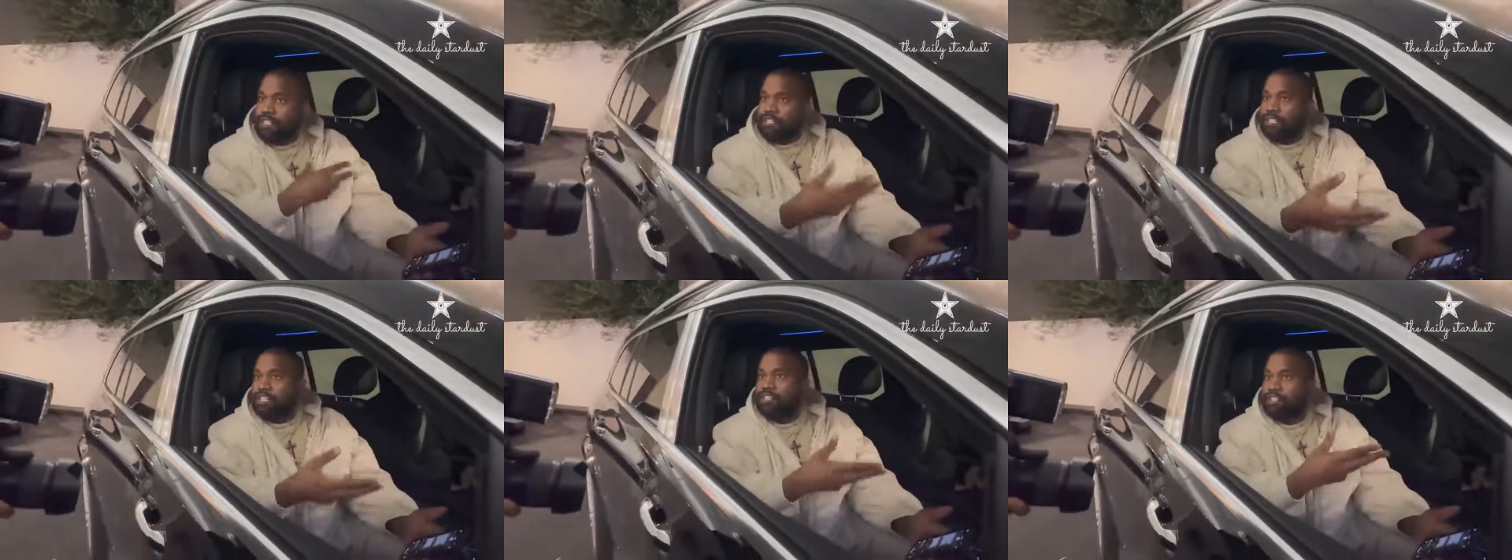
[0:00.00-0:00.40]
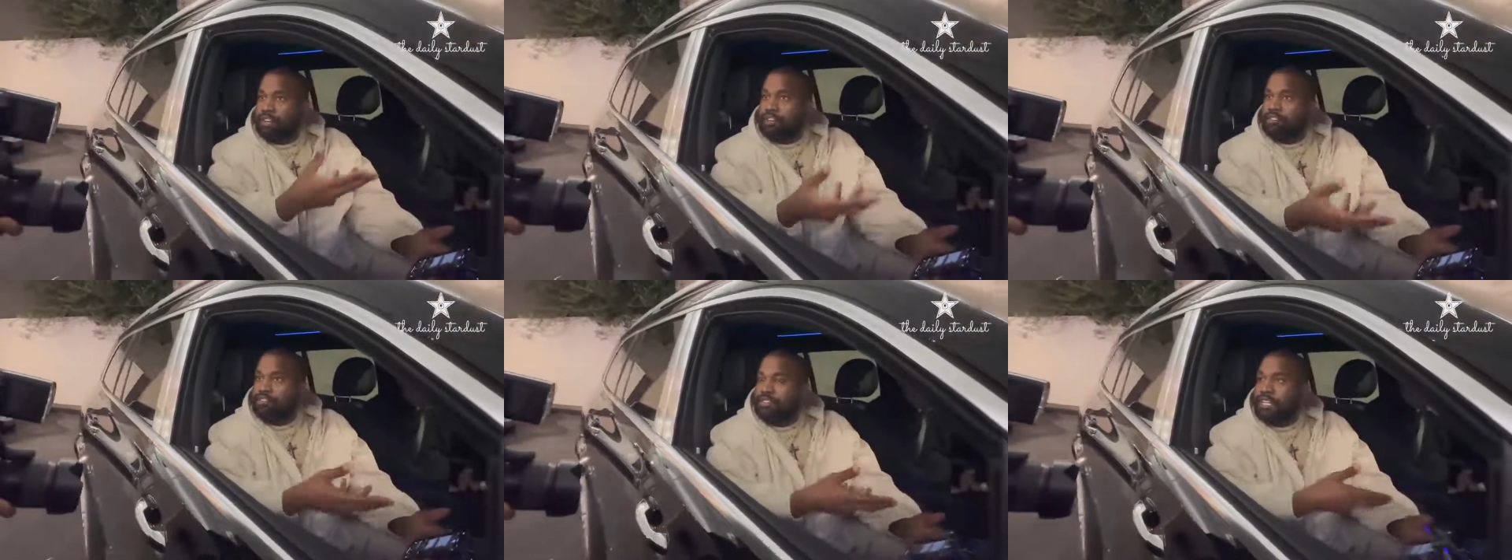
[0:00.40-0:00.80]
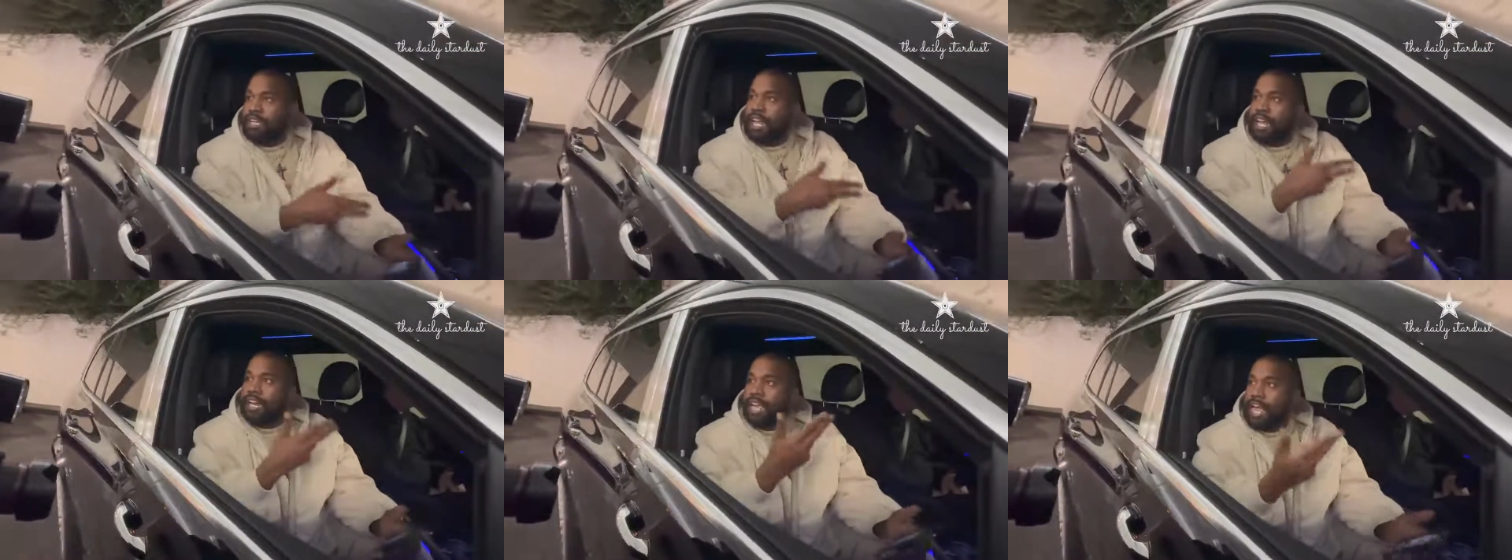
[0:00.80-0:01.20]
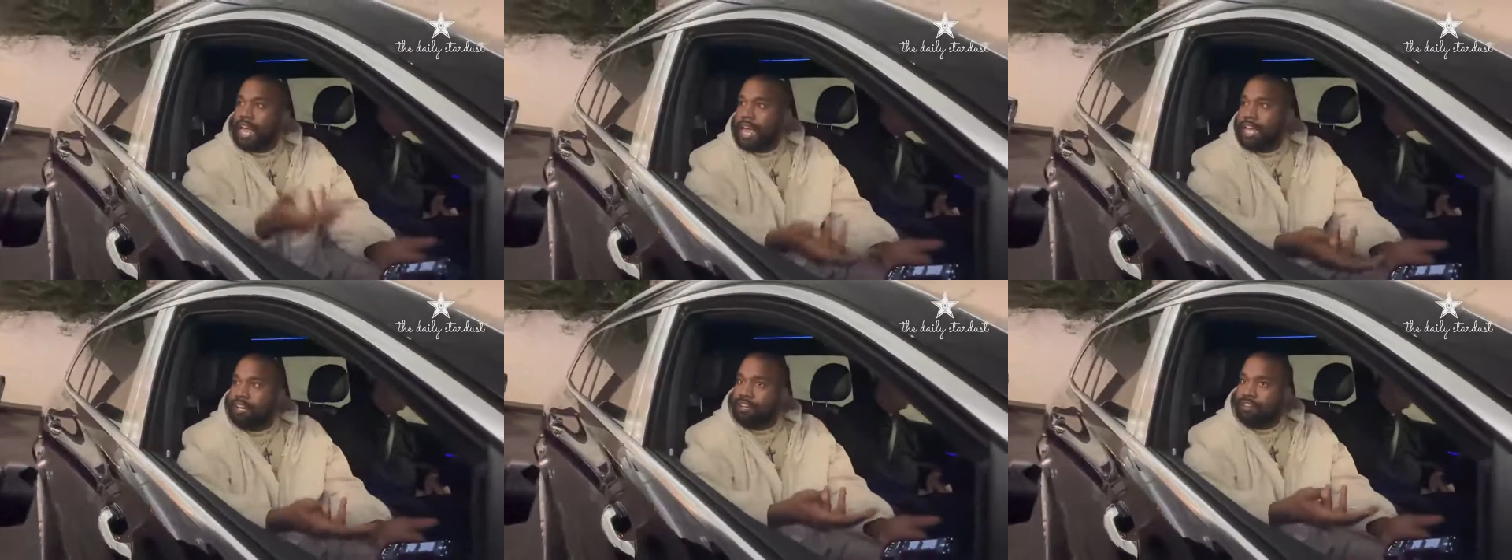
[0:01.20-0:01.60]
So this shows you the kind of
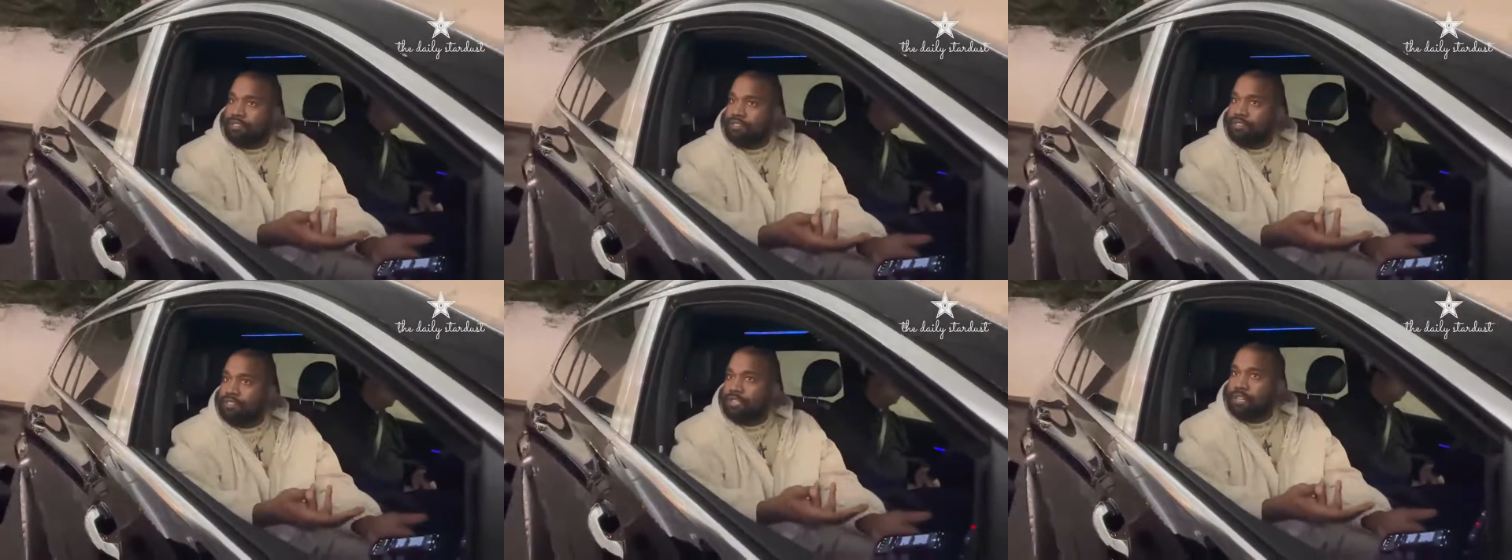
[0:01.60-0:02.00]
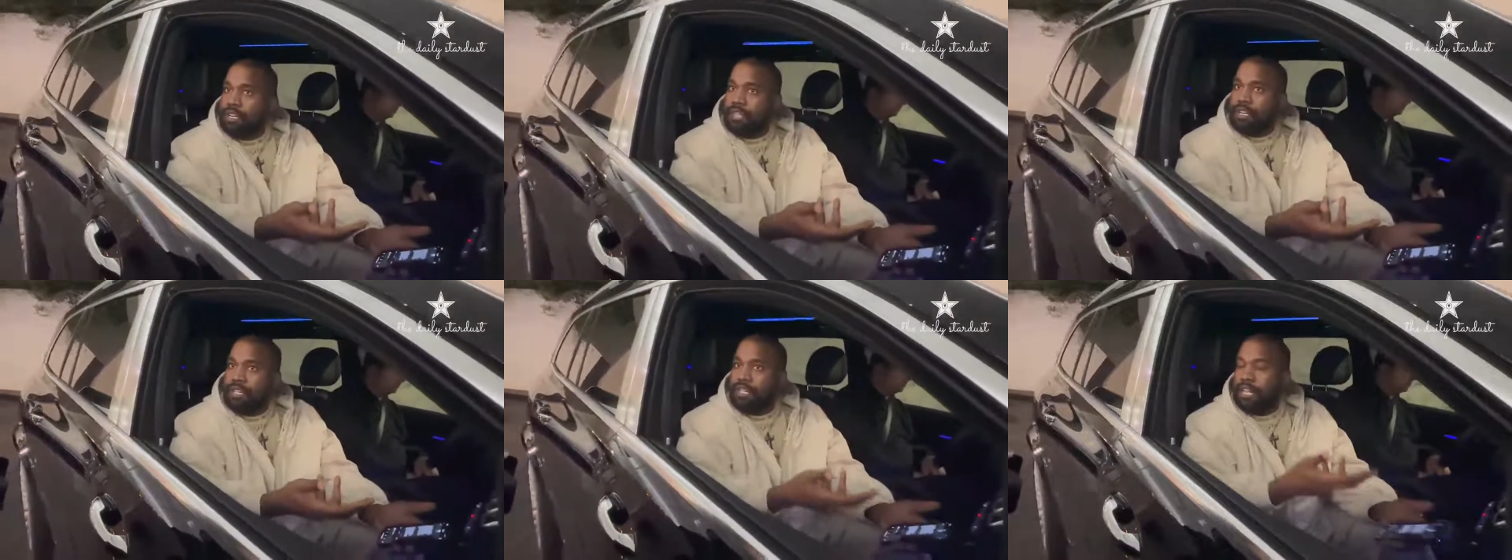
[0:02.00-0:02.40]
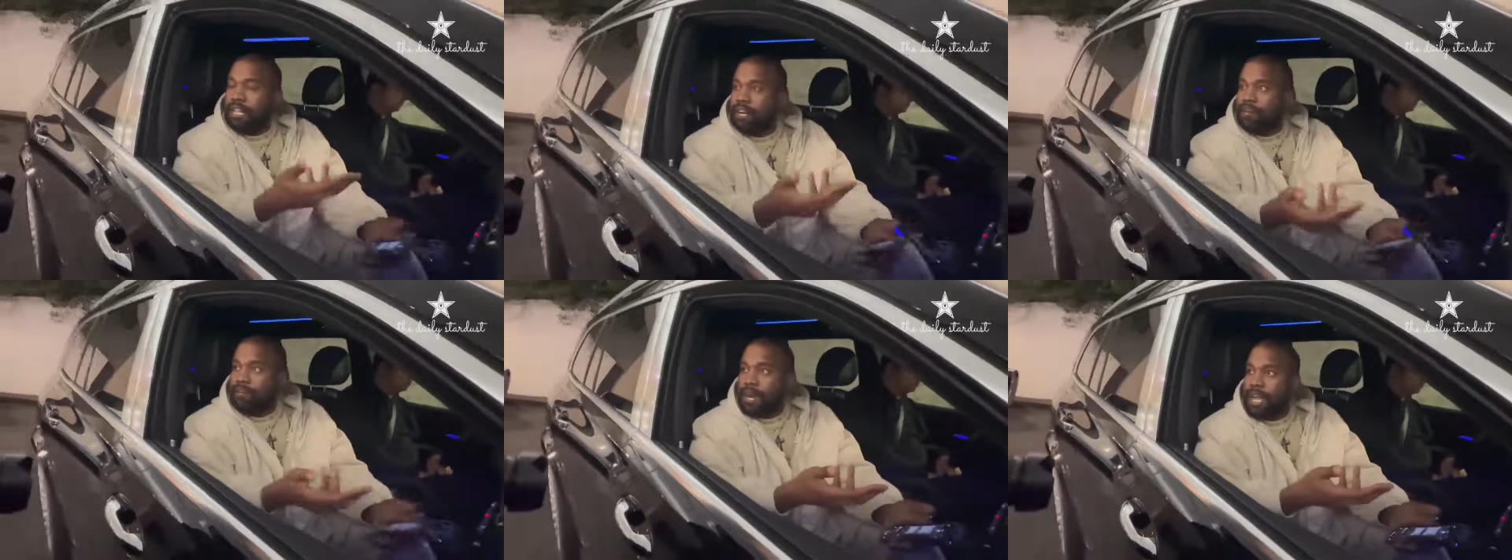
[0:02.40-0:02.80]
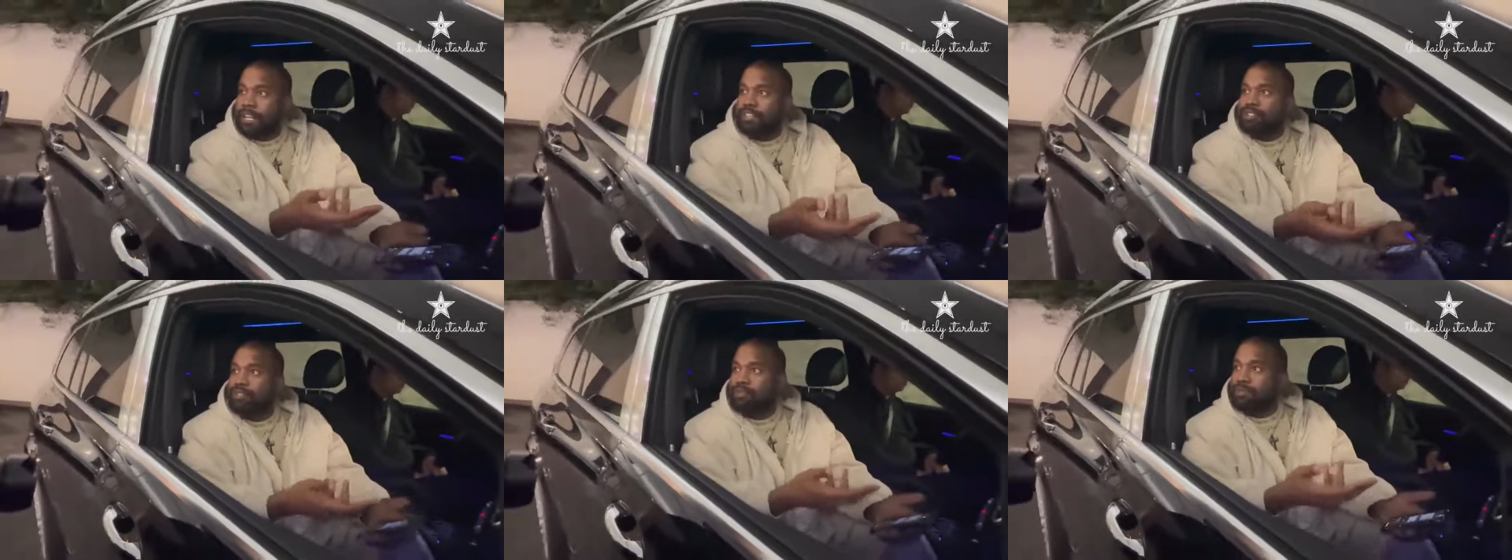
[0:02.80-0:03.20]
handlers that are
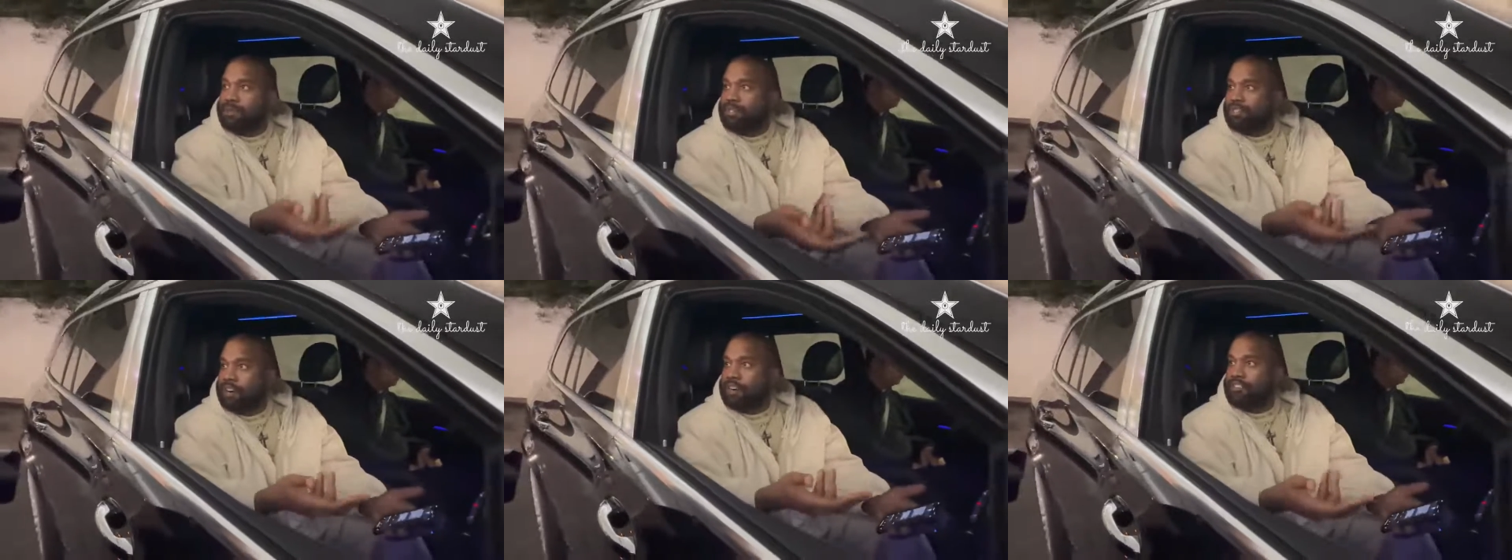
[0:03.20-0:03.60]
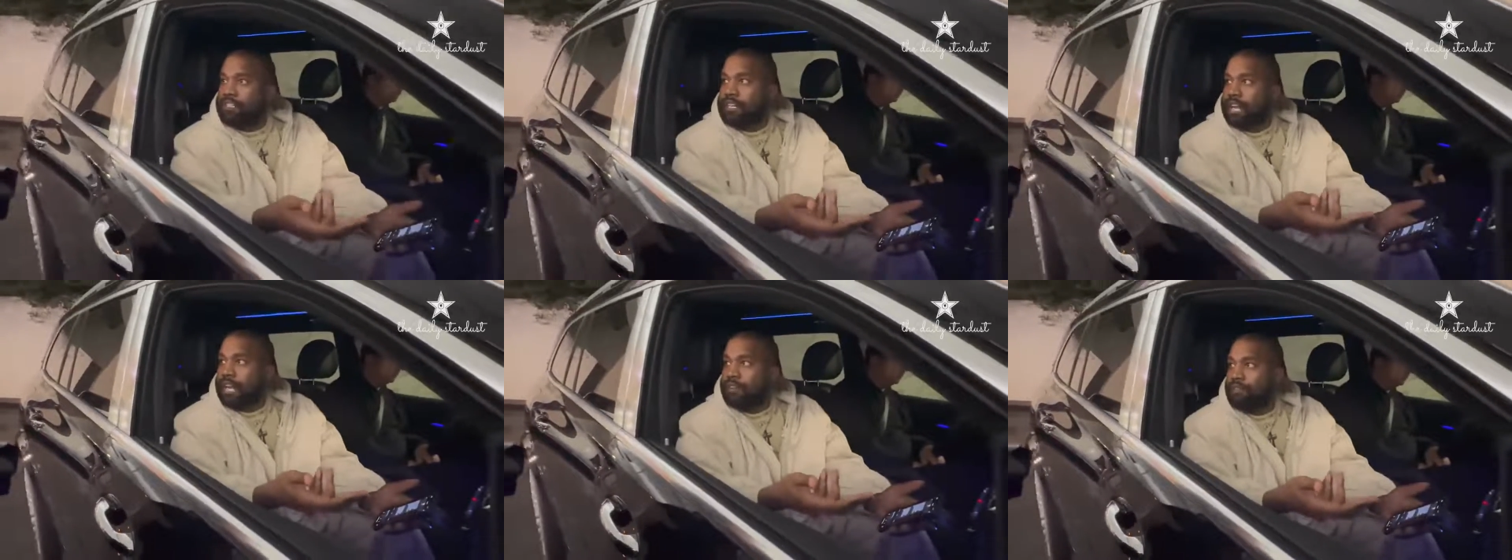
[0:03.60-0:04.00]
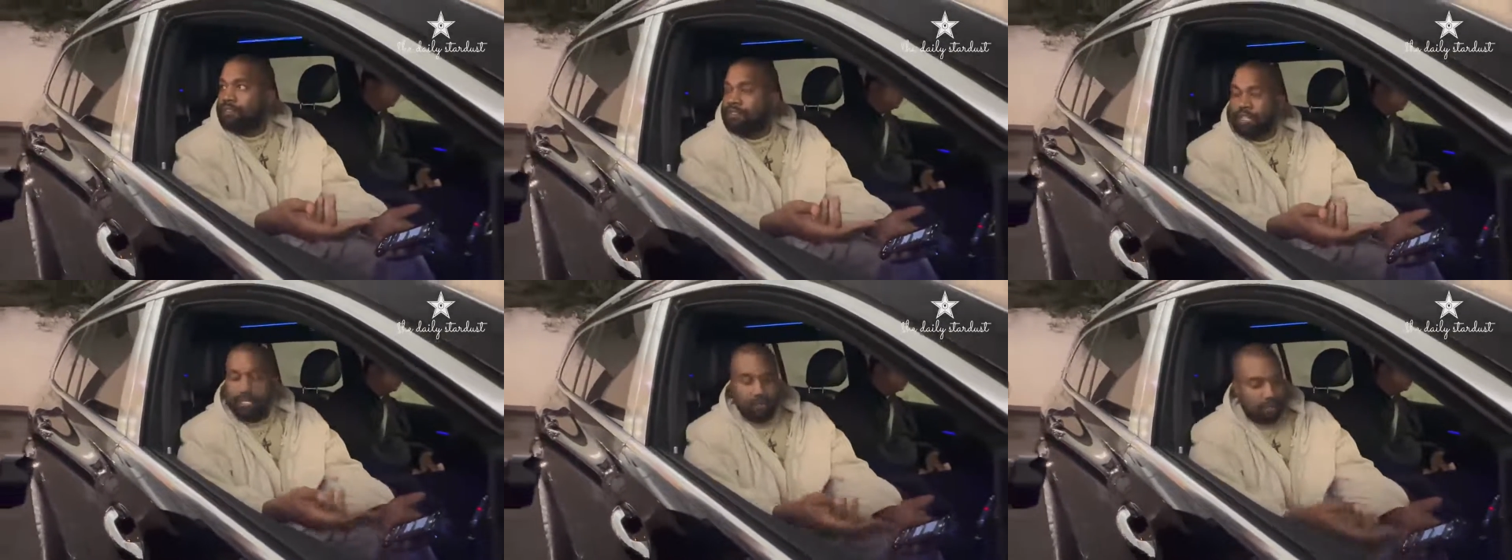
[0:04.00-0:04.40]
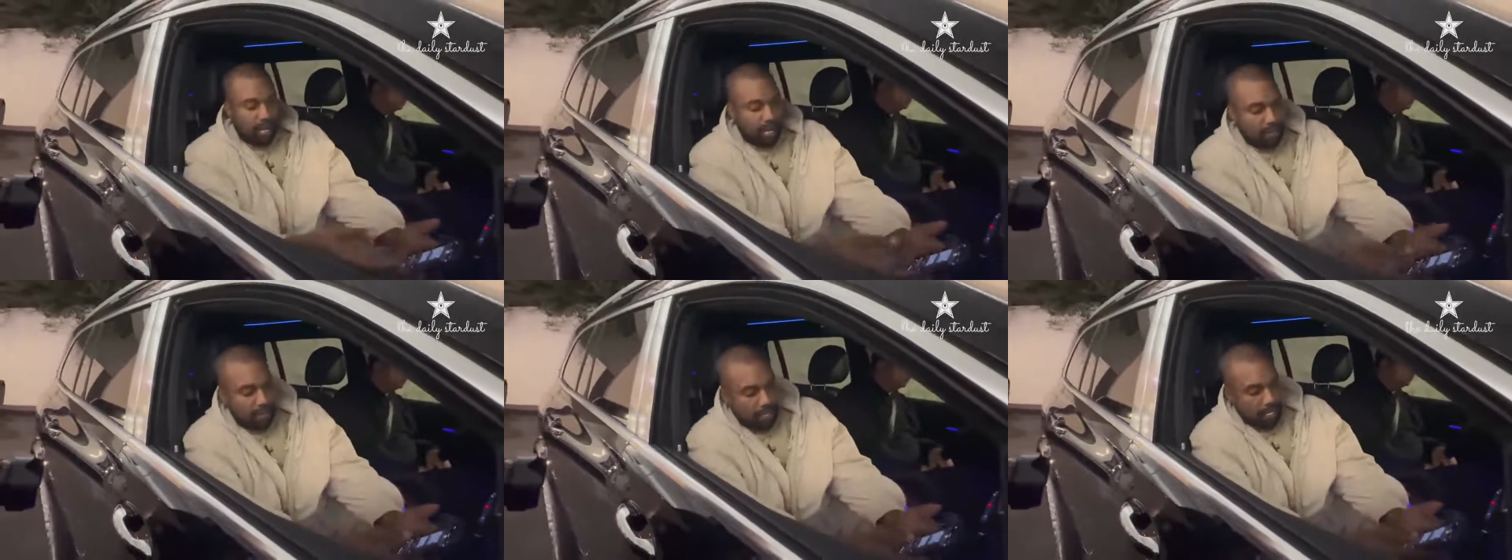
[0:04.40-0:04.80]
around the superstars in California,
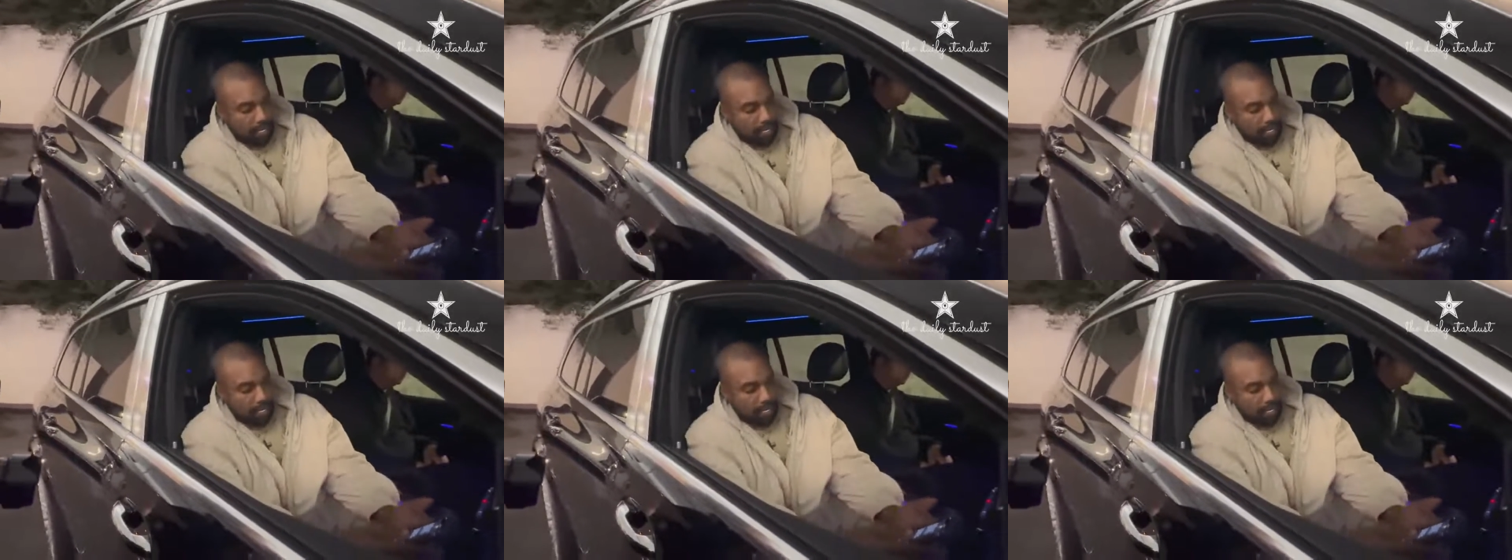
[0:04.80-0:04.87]
right?